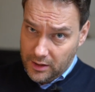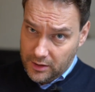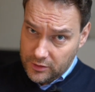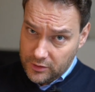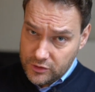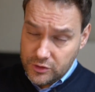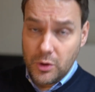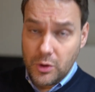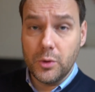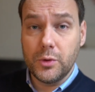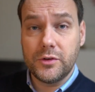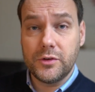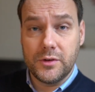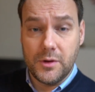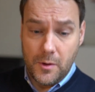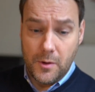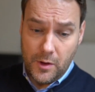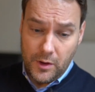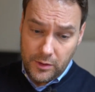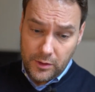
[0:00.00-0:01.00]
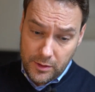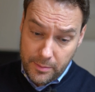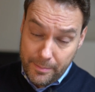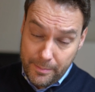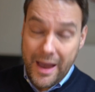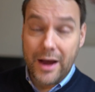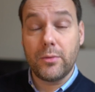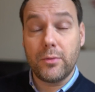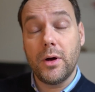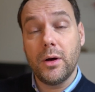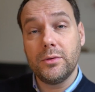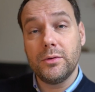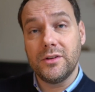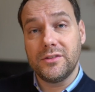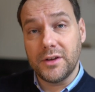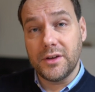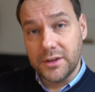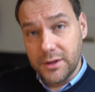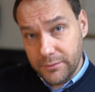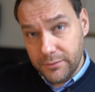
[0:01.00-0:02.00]
shows the background, the
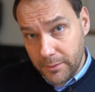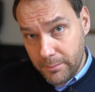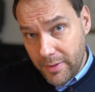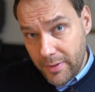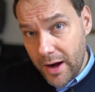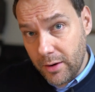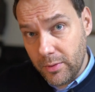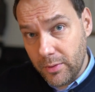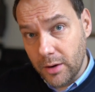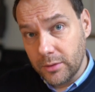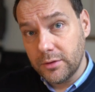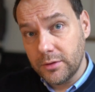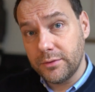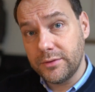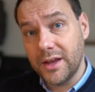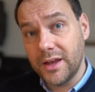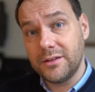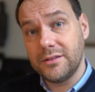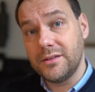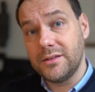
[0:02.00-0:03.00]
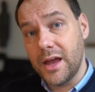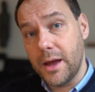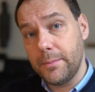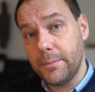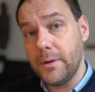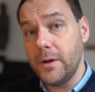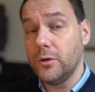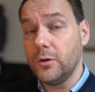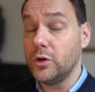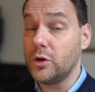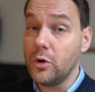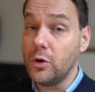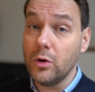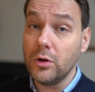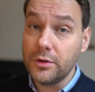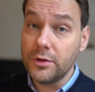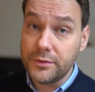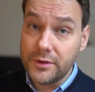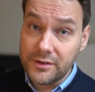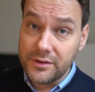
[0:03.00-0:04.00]
scientific background of that step, the
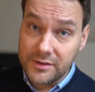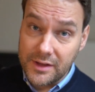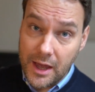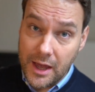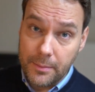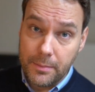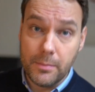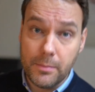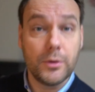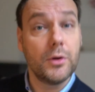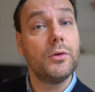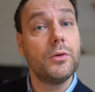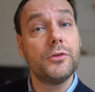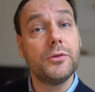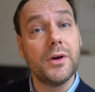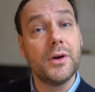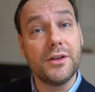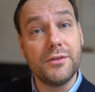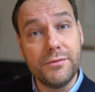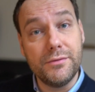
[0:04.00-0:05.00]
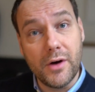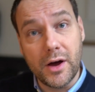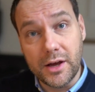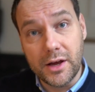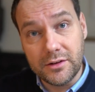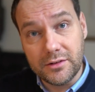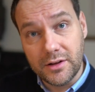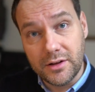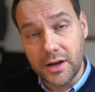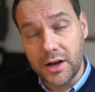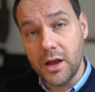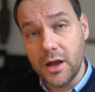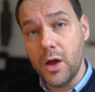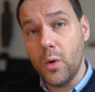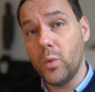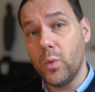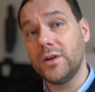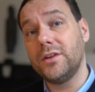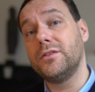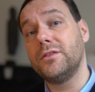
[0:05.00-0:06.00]
goal of the step, but also advice like
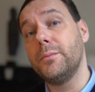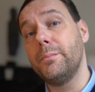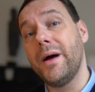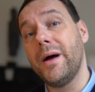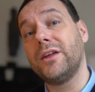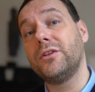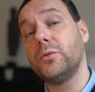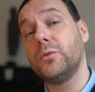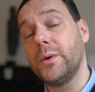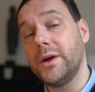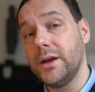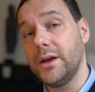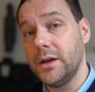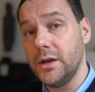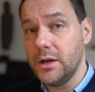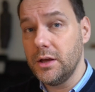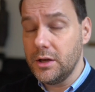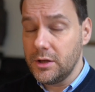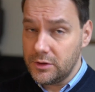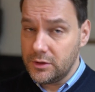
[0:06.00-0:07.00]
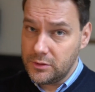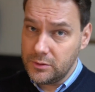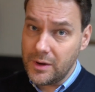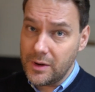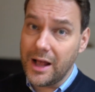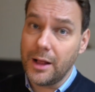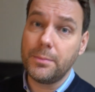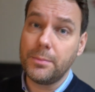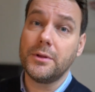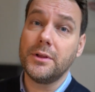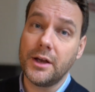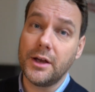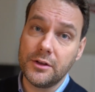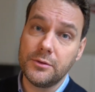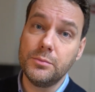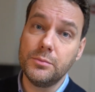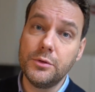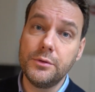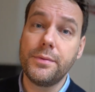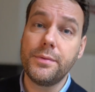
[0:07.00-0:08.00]
what is the best way to help
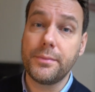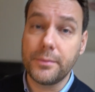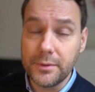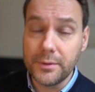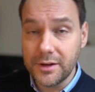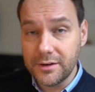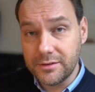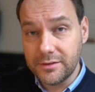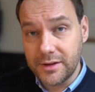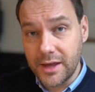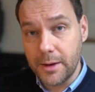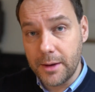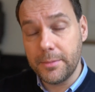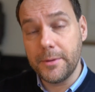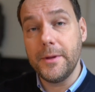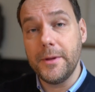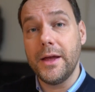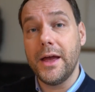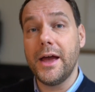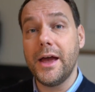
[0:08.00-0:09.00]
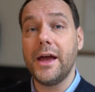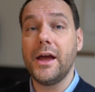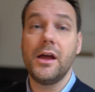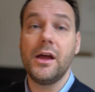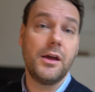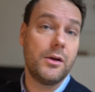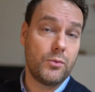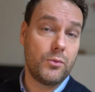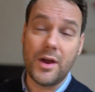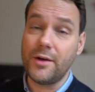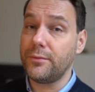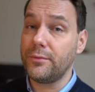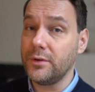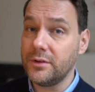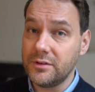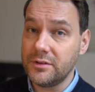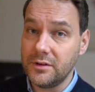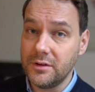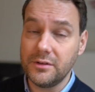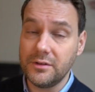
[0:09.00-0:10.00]
clients move through this step,
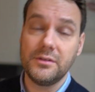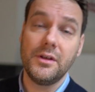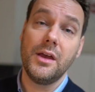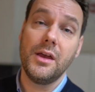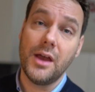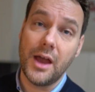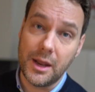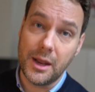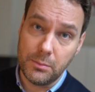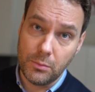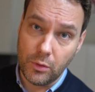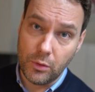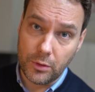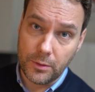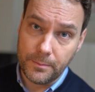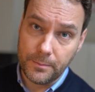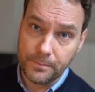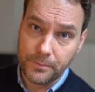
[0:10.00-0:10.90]
references, and more.